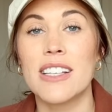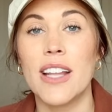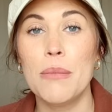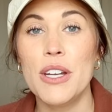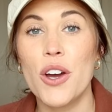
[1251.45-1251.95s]

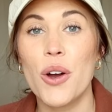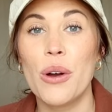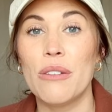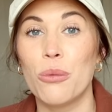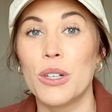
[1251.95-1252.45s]
Let me
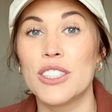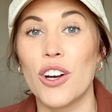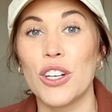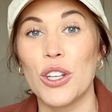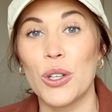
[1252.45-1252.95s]
know what's
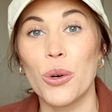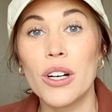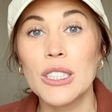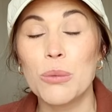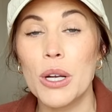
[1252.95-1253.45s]
on
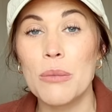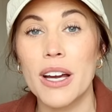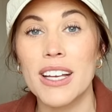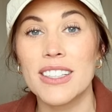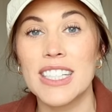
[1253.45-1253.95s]
your spring
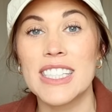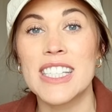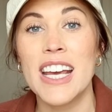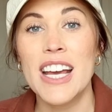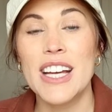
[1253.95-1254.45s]
bucket list
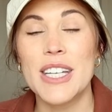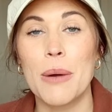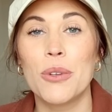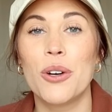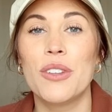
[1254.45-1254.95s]
down
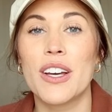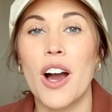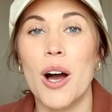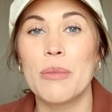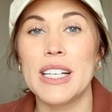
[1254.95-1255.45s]
below in the
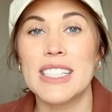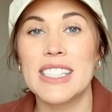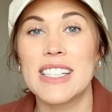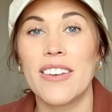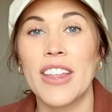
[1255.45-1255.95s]
comments.